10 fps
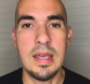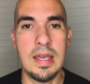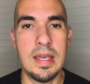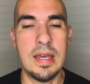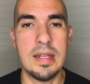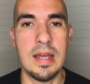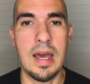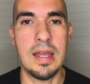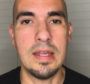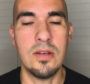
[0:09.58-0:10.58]
and
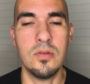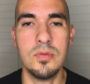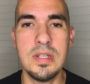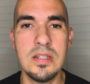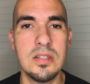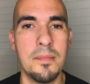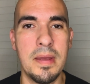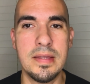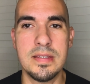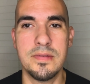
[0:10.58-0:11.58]
I don't need to
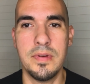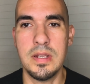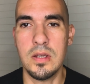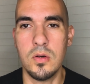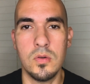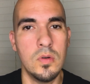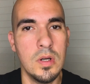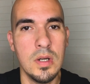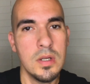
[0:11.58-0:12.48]
make this video,